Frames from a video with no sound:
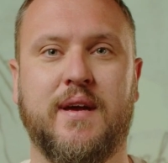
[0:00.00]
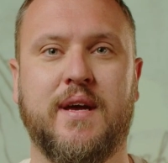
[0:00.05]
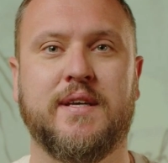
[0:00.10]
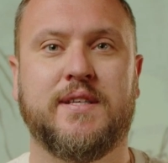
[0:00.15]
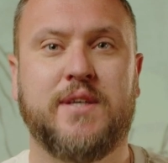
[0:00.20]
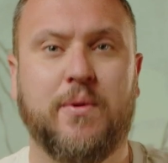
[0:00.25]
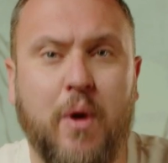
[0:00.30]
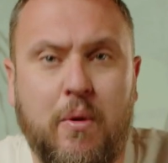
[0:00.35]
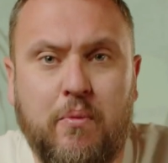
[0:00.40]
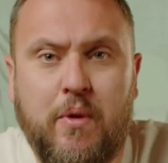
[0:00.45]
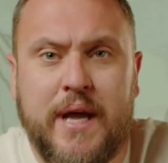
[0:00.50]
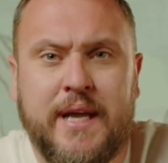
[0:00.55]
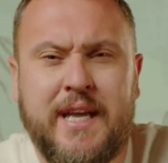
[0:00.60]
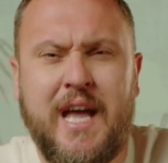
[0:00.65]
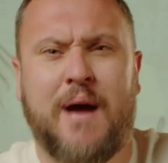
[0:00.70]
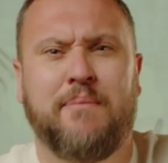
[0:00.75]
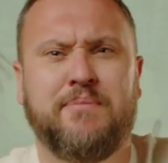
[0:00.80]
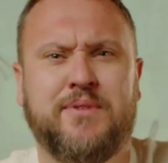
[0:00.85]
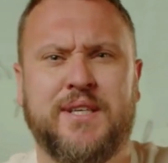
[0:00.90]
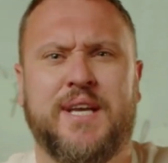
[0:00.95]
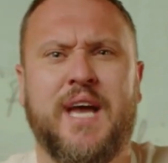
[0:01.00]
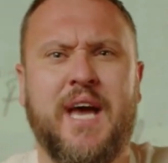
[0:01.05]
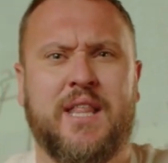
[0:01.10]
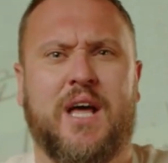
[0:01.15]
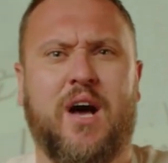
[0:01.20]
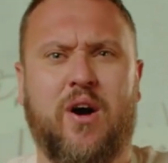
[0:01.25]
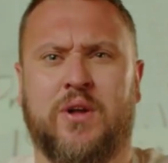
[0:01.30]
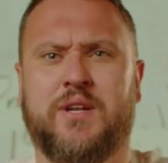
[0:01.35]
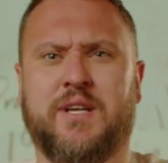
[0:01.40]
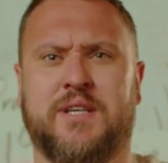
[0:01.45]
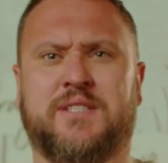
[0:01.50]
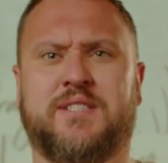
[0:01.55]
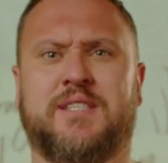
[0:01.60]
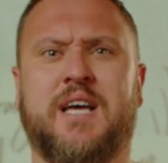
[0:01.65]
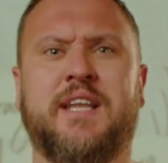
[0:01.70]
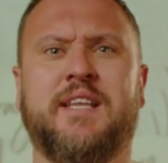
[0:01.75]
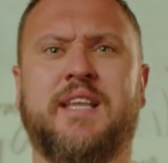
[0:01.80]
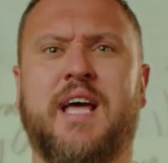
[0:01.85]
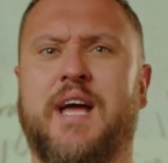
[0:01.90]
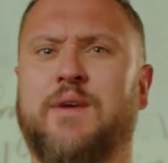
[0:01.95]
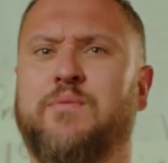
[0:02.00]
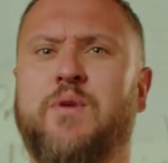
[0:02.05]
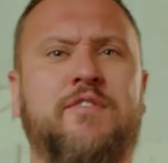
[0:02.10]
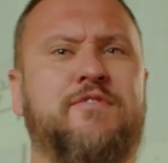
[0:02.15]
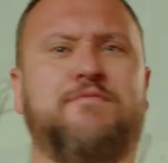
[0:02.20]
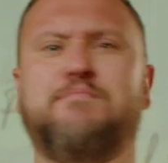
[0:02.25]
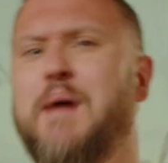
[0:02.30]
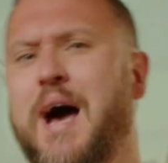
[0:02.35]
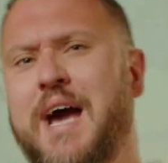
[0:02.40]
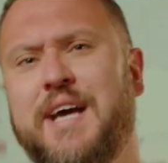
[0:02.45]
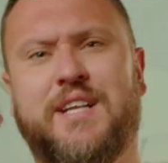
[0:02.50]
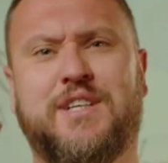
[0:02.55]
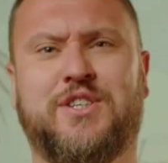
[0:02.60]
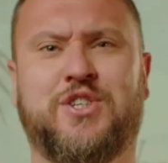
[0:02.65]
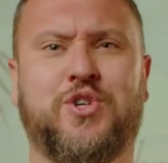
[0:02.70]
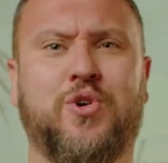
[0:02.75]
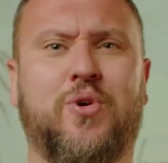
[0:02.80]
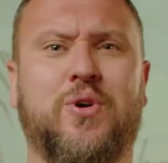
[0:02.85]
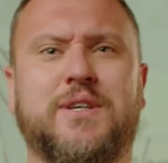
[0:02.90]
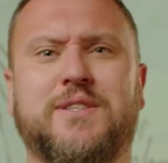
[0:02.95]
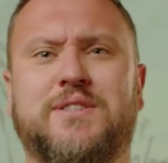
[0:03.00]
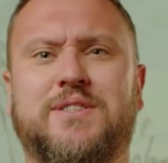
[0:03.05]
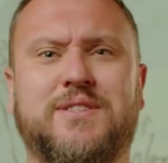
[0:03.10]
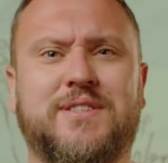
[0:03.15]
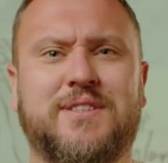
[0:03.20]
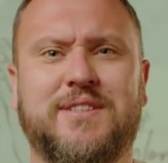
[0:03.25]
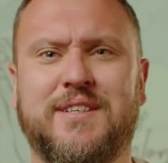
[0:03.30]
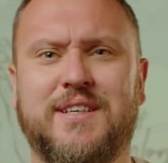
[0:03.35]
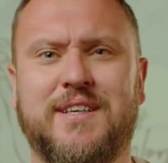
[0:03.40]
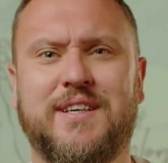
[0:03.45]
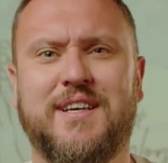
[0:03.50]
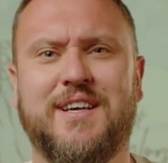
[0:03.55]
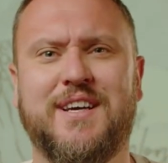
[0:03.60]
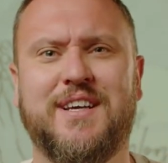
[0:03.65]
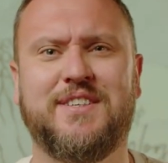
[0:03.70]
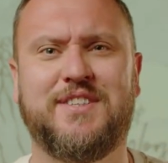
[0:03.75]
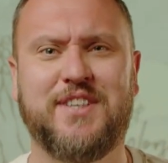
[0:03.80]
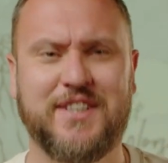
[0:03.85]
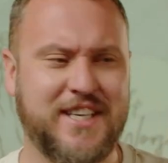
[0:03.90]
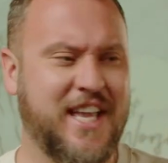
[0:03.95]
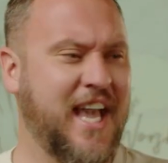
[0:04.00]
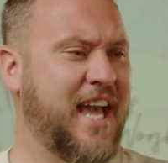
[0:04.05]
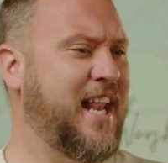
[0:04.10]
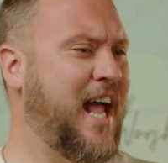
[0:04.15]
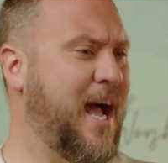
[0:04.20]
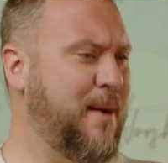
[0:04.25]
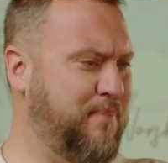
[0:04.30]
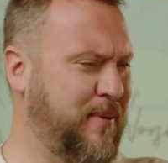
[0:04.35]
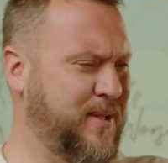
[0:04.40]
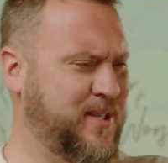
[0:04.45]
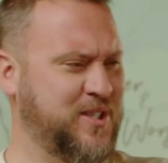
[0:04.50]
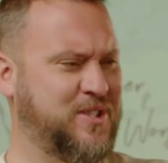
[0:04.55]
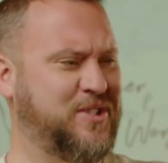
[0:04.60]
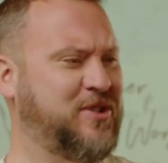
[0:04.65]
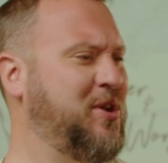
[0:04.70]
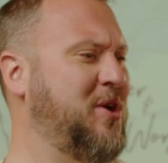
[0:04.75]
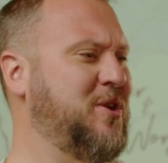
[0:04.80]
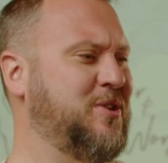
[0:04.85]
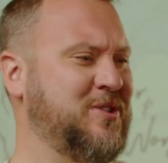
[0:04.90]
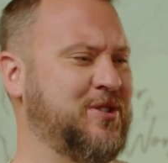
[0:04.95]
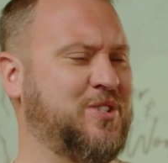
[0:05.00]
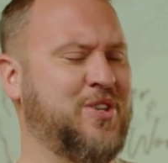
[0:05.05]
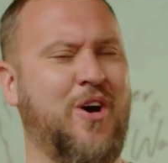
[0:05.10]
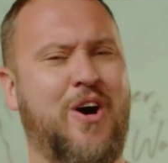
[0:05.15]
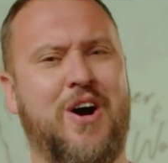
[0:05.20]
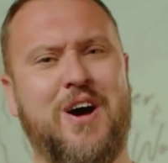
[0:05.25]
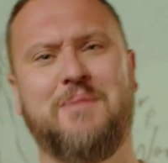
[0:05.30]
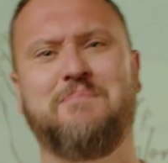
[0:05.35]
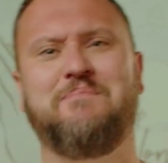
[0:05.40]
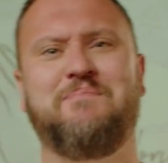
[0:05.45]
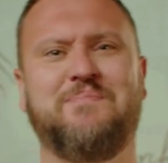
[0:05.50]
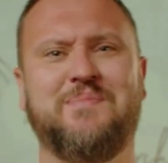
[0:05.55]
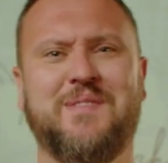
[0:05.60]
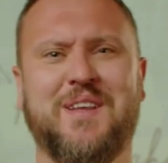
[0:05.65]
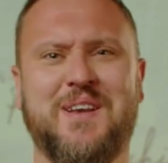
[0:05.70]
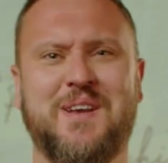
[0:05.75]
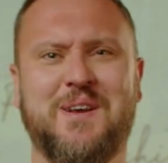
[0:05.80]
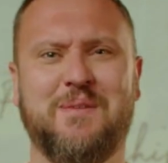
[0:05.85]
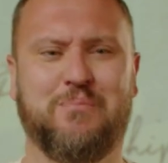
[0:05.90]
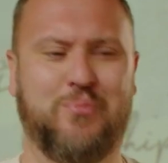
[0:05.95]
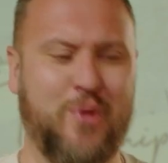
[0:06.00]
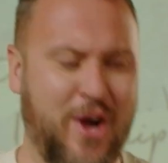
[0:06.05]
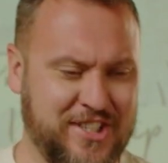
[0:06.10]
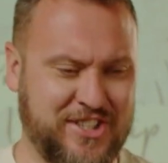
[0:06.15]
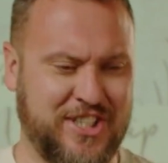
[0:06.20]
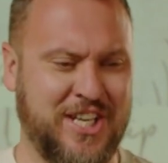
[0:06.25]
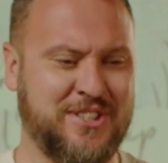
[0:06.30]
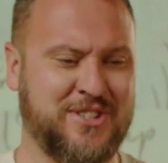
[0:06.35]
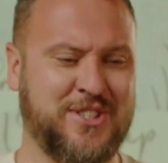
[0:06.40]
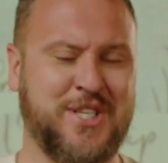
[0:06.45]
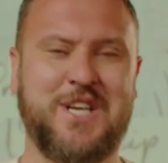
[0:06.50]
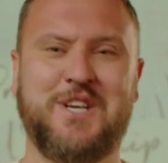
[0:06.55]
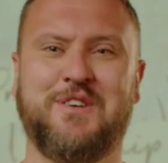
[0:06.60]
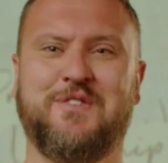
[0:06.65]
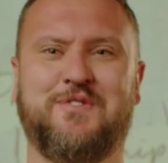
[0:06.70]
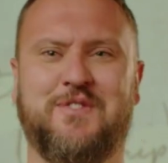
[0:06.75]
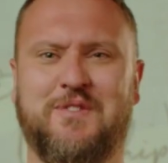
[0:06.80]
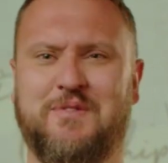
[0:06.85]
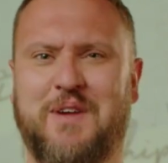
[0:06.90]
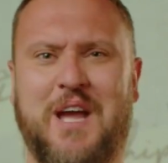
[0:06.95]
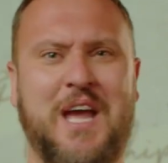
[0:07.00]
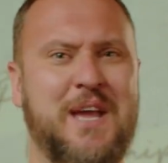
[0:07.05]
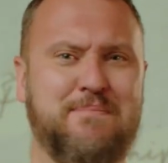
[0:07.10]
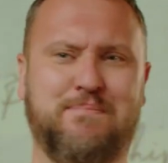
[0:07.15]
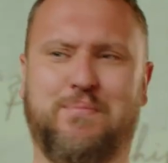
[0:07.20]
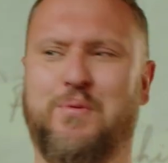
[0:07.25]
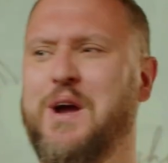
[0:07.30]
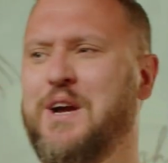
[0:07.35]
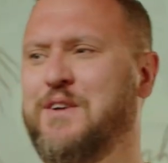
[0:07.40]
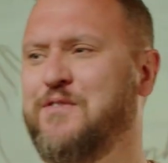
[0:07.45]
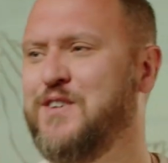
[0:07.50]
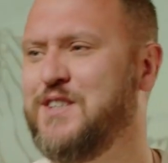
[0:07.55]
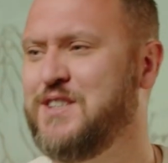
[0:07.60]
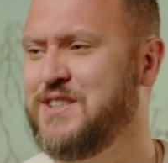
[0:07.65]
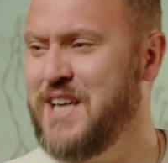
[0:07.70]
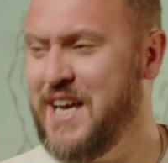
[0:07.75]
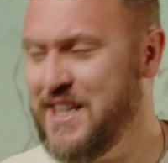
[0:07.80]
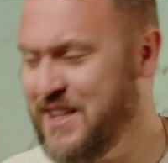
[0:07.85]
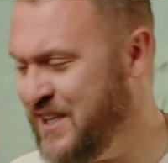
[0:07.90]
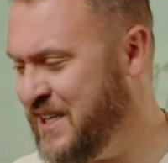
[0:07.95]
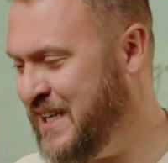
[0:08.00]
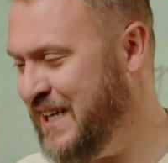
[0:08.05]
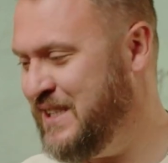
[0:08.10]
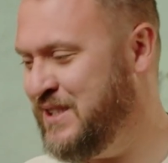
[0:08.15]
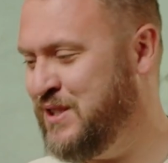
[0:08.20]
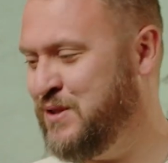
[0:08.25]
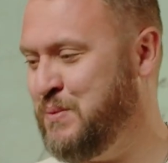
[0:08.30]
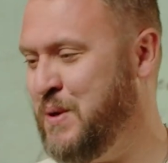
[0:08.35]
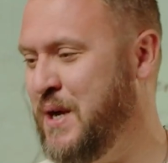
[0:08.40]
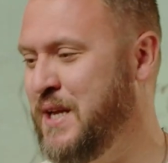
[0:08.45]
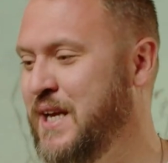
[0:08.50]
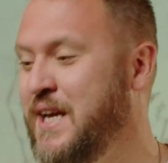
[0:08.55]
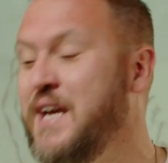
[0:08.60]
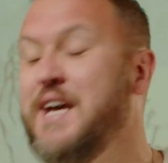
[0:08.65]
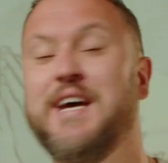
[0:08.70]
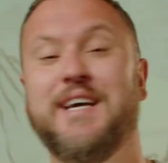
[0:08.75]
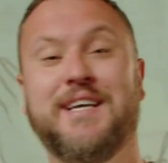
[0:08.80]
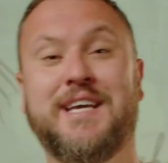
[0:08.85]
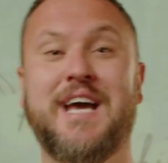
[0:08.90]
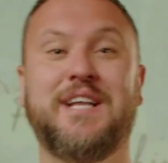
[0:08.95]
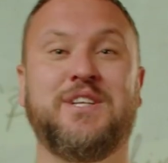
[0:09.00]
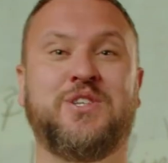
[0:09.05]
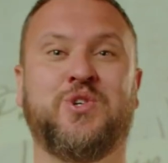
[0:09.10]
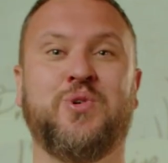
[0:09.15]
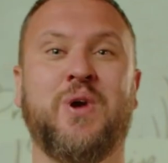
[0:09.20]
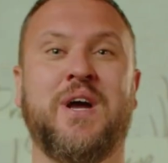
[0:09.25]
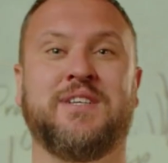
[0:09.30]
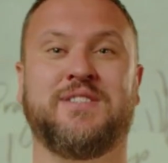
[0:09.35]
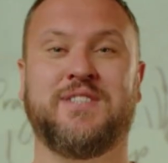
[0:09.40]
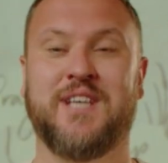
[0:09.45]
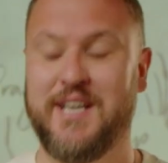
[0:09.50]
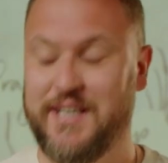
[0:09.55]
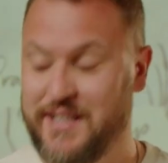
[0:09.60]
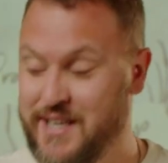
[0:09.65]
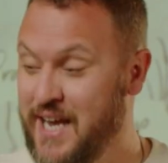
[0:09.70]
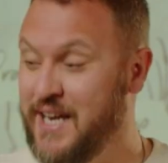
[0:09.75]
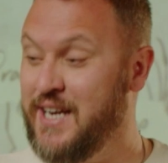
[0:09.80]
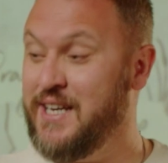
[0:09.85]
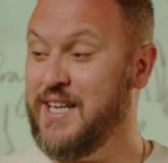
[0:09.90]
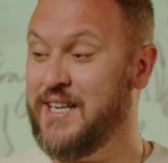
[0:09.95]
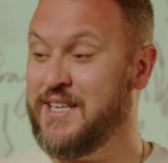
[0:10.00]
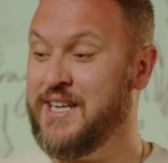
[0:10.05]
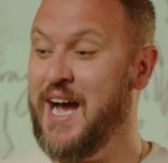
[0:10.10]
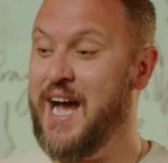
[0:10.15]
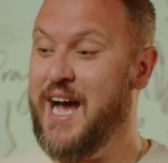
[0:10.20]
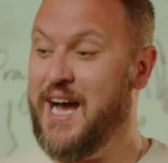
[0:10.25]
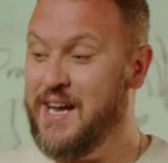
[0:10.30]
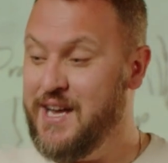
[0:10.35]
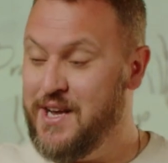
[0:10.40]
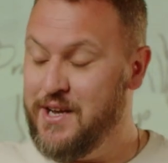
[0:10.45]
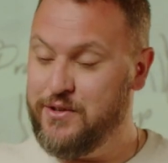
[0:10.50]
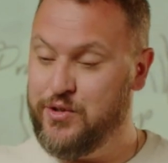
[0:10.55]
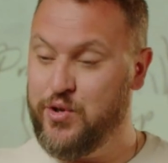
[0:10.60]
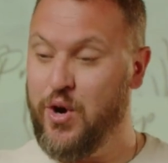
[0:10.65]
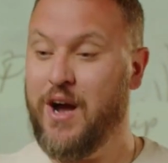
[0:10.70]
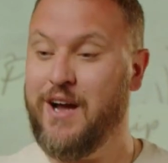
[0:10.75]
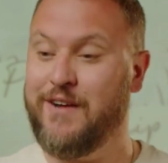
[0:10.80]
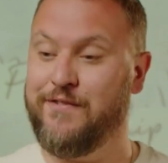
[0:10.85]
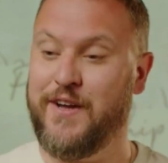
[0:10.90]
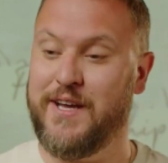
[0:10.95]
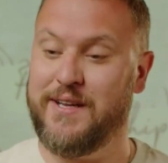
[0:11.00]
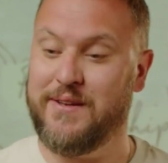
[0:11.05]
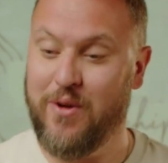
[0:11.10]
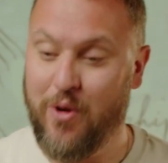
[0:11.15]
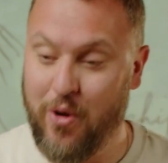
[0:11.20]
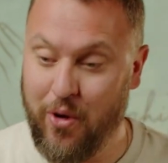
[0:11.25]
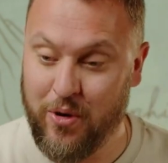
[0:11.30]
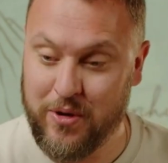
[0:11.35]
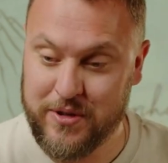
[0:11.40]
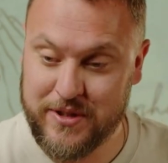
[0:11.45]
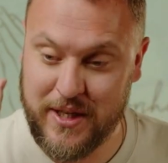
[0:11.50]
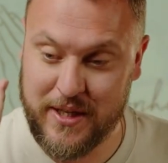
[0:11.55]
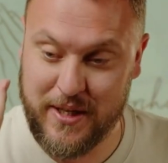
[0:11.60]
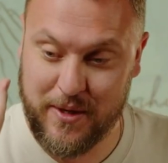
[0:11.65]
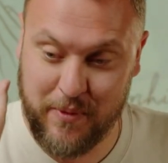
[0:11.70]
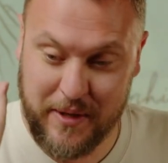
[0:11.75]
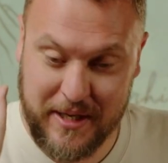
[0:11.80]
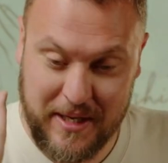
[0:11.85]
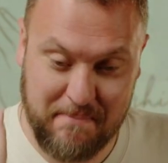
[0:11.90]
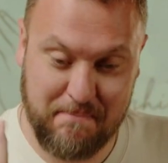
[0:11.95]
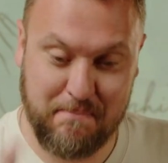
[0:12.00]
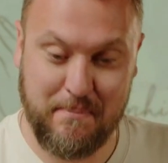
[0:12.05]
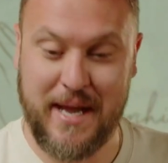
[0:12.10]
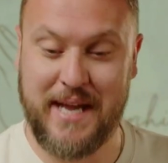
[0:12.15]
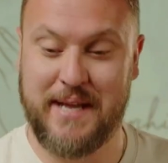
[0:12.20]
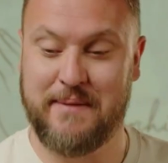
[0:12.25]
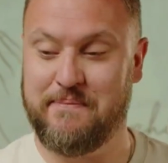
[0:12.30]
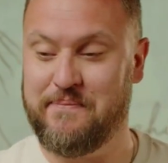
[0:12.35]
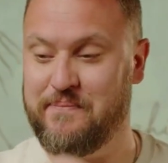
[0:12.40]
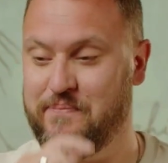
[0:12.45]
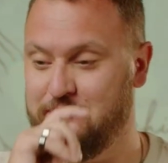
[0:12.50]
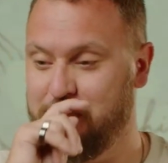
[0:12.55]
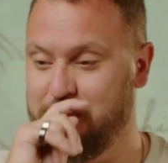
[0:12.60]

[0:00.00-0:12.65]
So when we come together on a Sunday, we've made a choice to get up at a certain time, brush our teeth, eat breakfast, get the kids ready, get dressed, get in the car, drive in, all so that we can meet